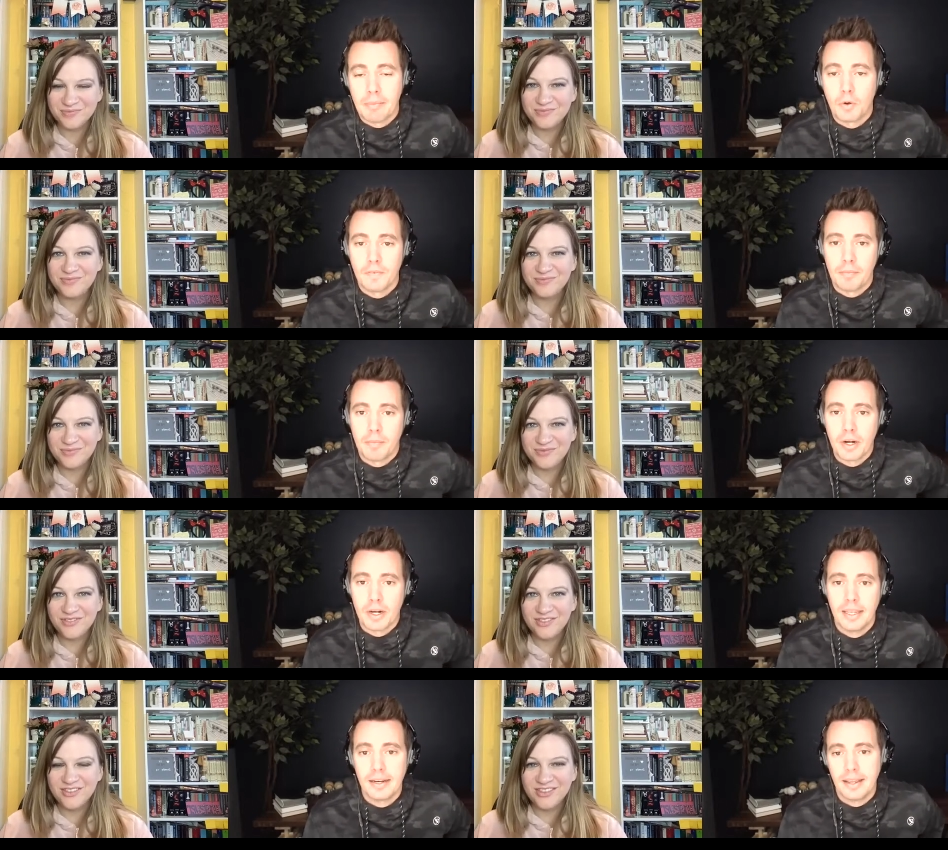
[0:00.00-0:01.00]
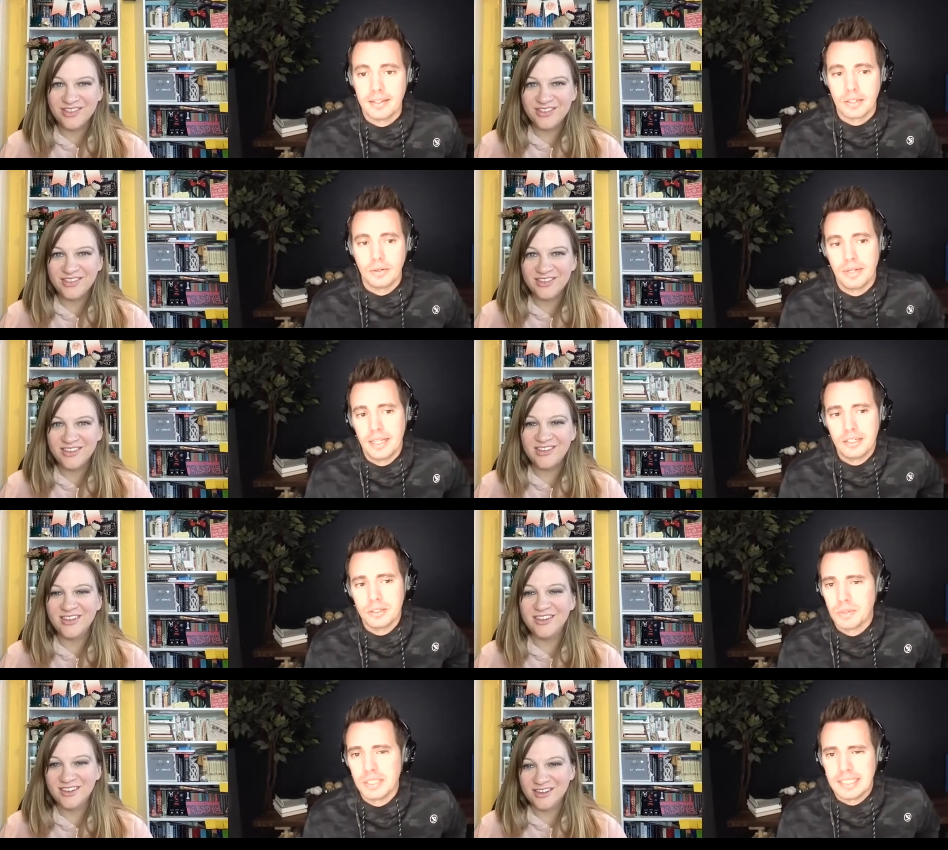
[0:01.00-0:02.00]
Speaker 1: of the market. And so it
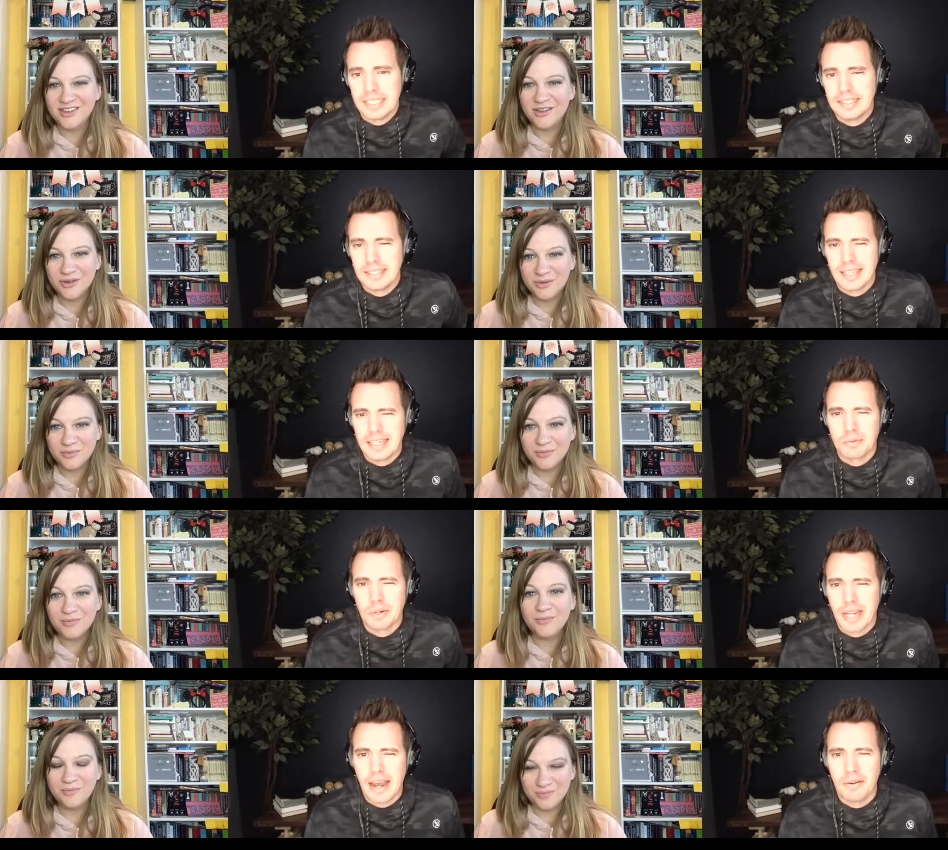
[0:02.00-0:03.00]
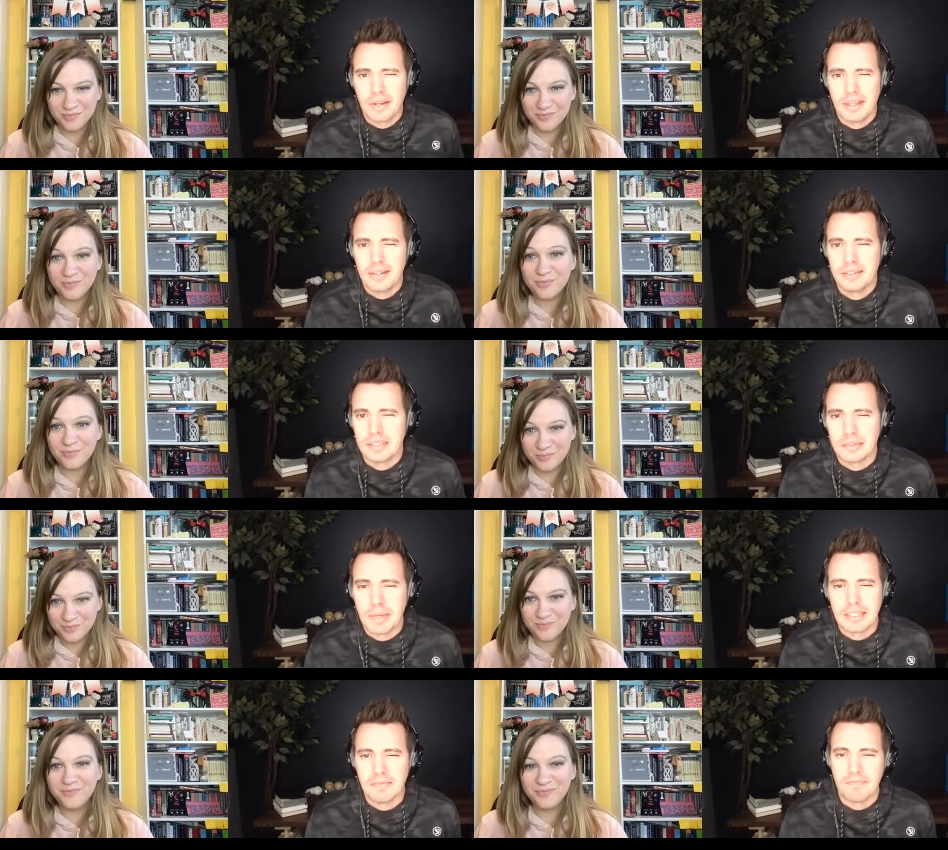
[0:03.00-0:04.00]
just really takes the guesswork out and just
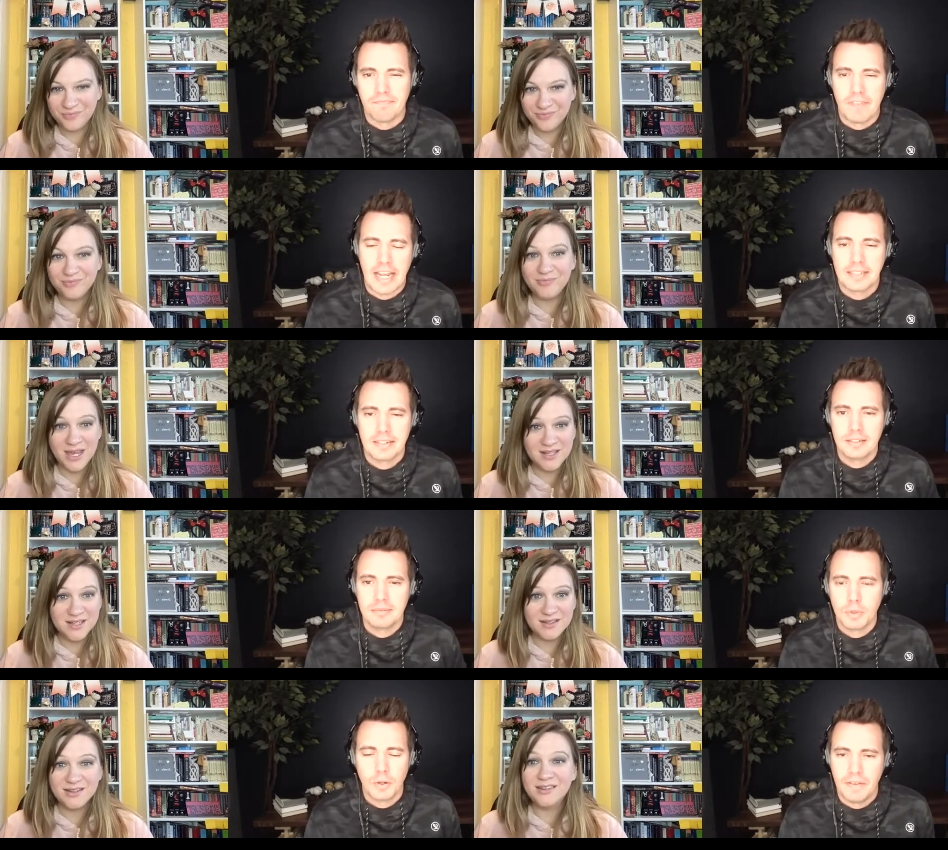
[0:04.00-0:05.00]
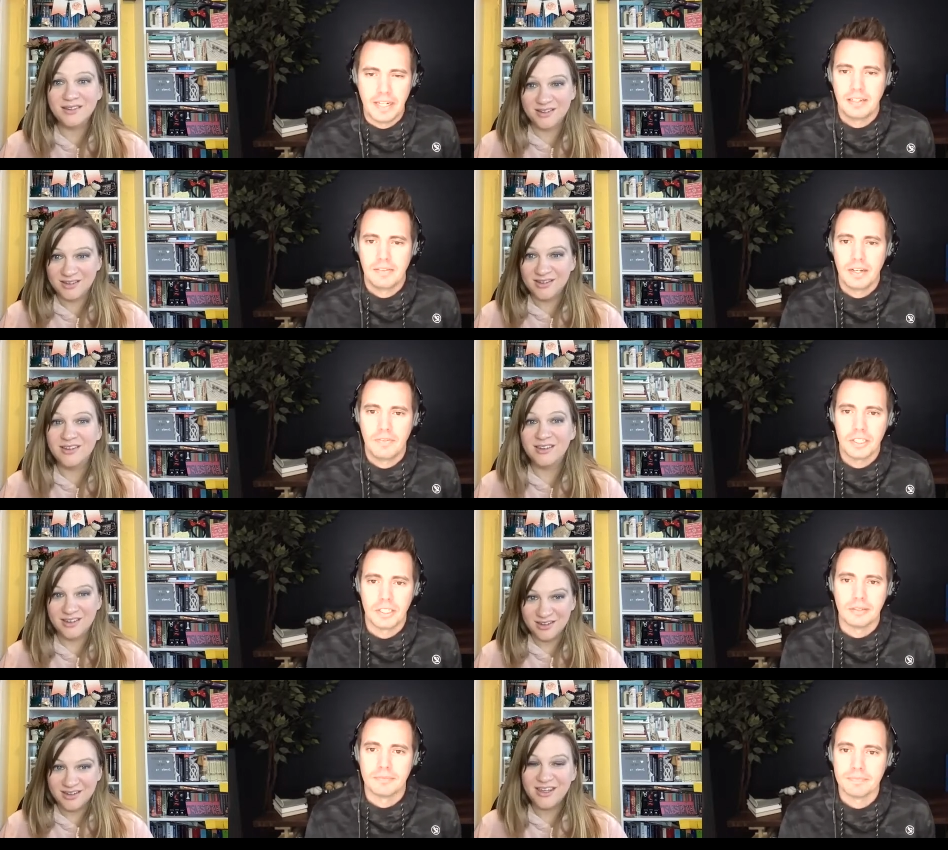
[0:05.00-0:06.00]
makes it faster, more effective, and efficient.
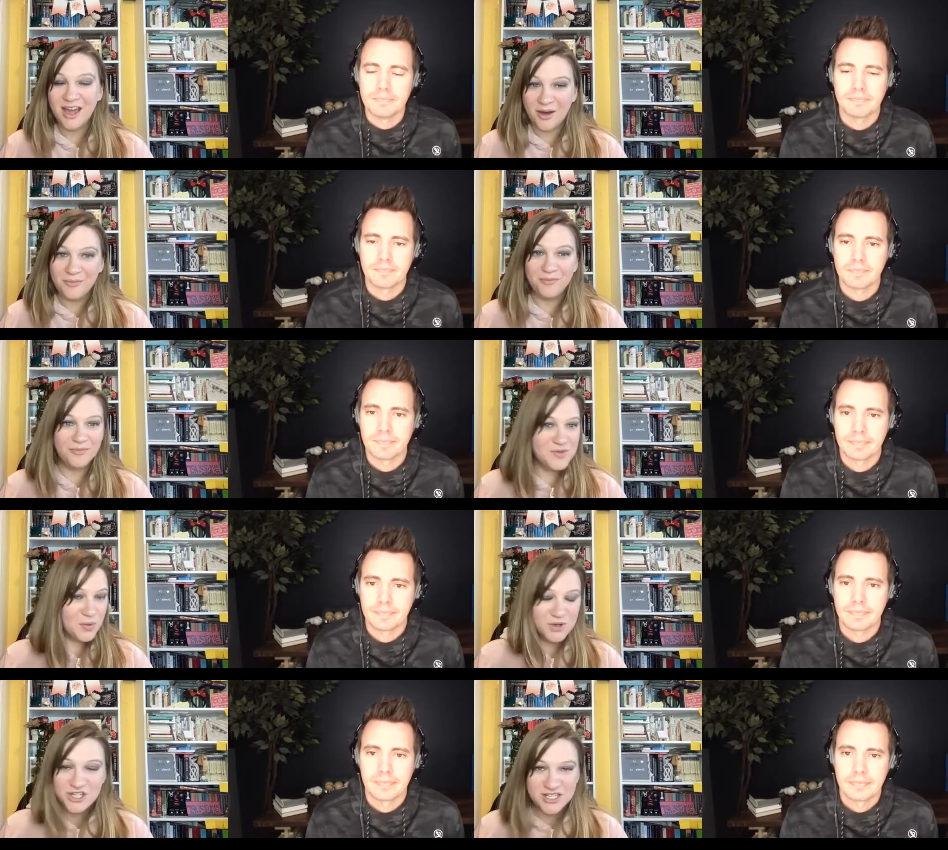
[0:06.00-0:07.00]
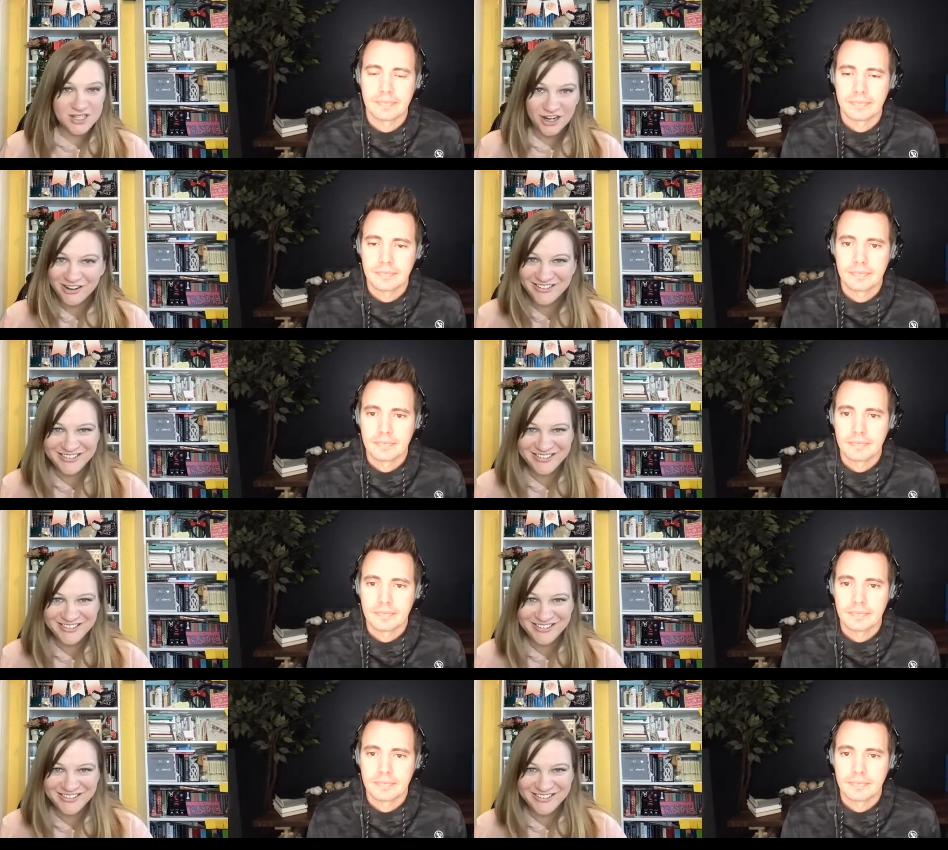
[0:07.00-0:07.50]
Speaker 2: Yeah, so much easier.